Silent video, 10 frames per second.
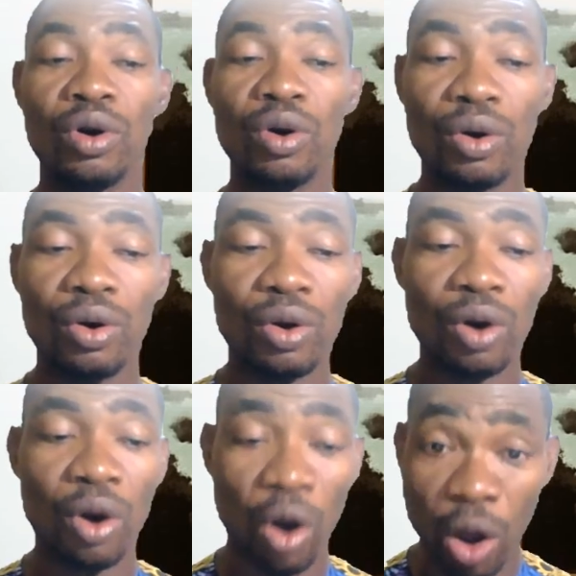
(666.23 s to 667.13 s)

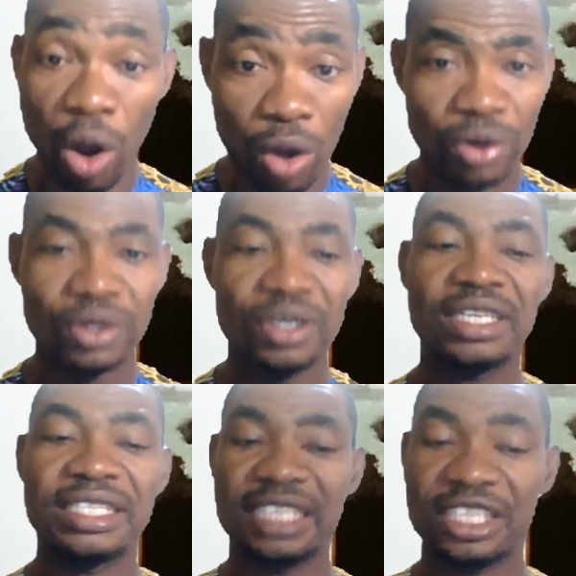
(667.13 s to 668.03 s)
or the
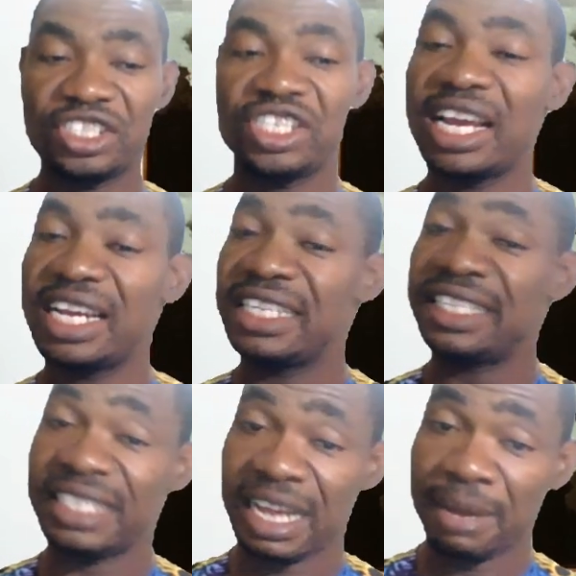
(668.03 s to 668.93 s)
chair is
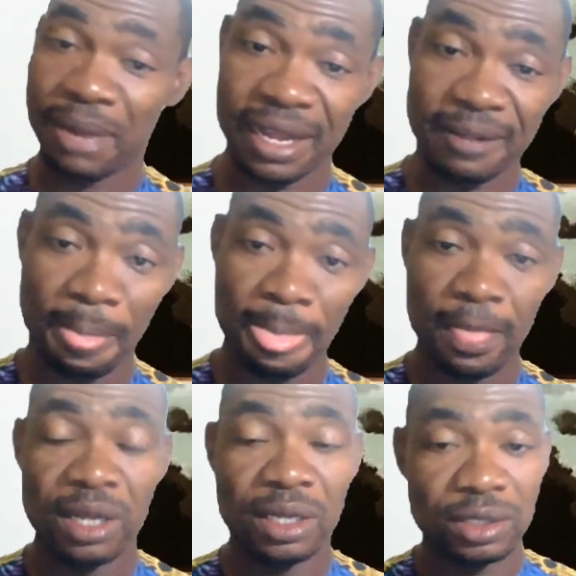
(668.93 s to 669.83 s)
nearby.
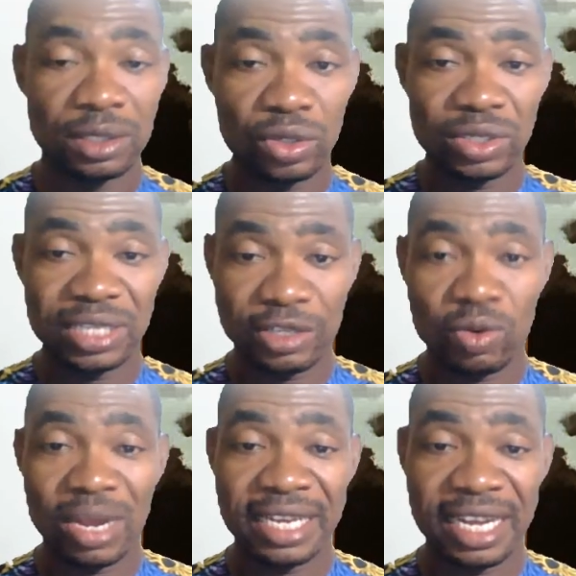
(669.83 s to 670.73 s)
Those are two
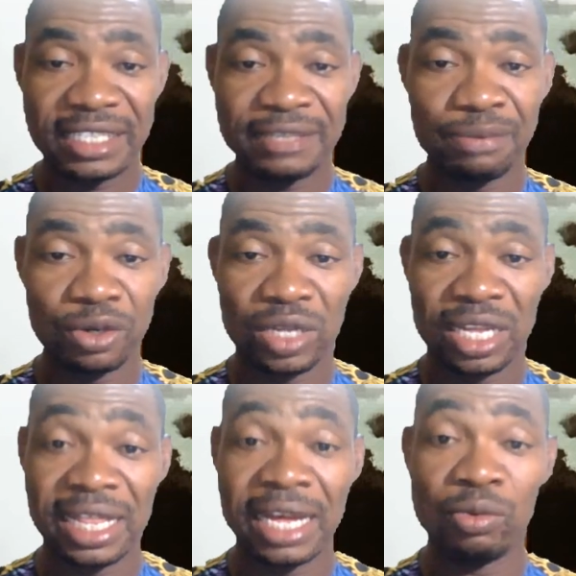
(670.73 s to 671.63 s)
ideas brought together
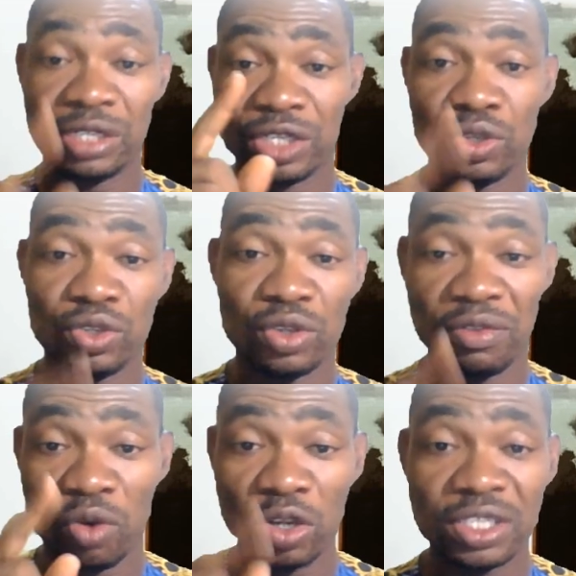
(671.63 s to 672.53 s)
with the use of what?
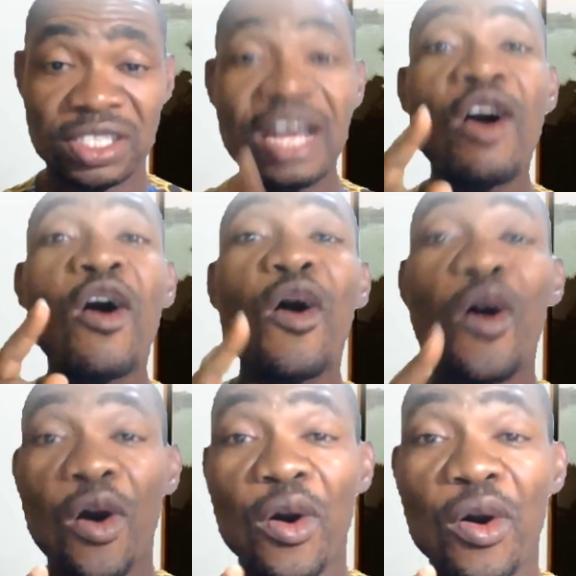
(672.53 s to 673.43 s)
Or.
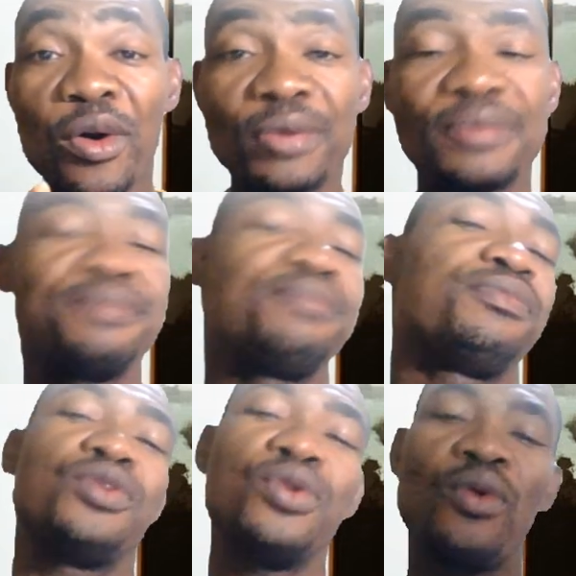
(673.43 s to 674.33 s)

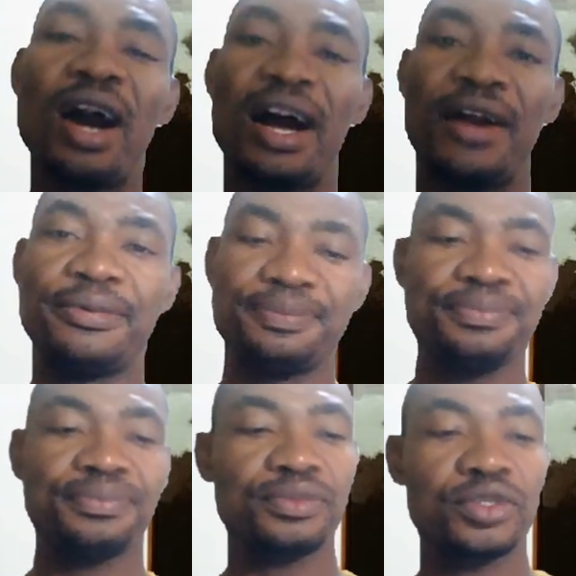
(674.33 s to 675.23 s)
O-R.
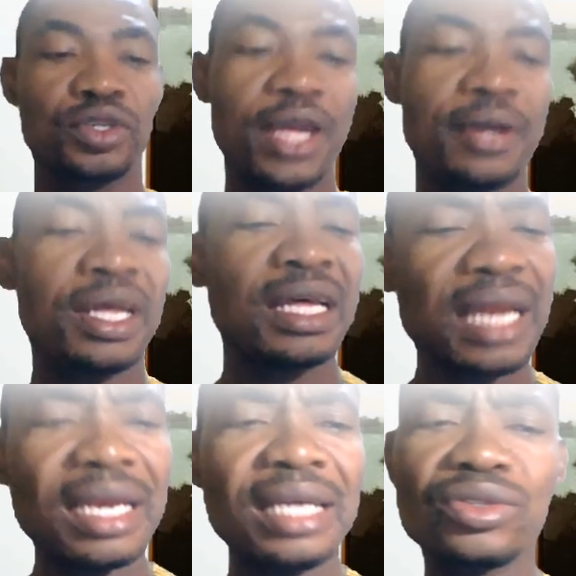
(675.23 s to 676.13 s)
Okay, now let's
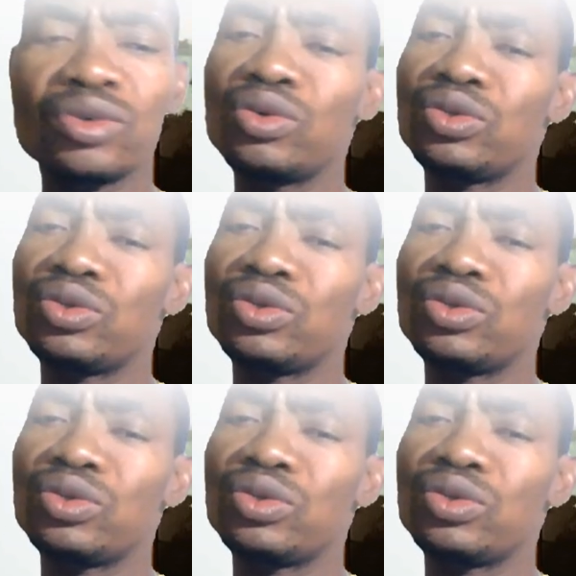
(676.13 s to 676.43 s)
go to